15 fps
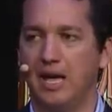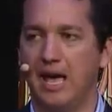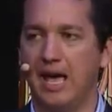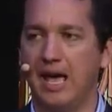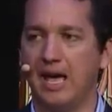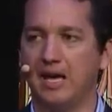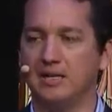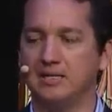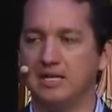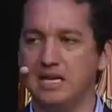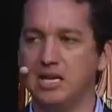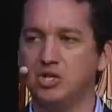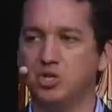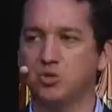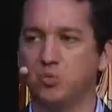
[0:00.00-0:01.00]
and
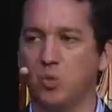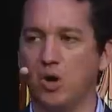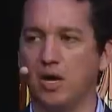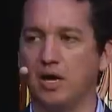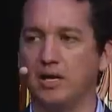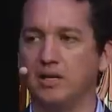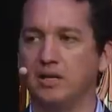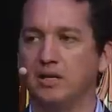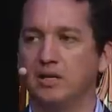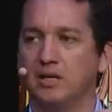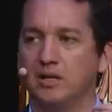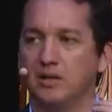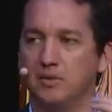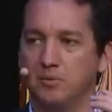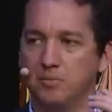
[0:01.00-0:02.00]
each one
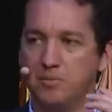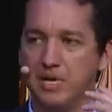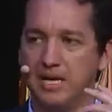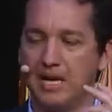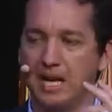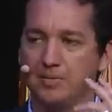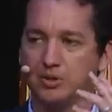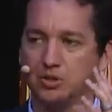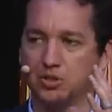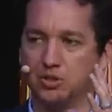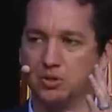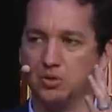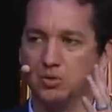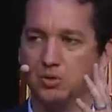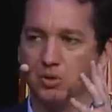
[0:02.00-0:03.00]
being able
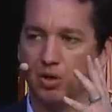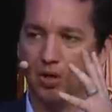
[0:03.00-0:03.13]
to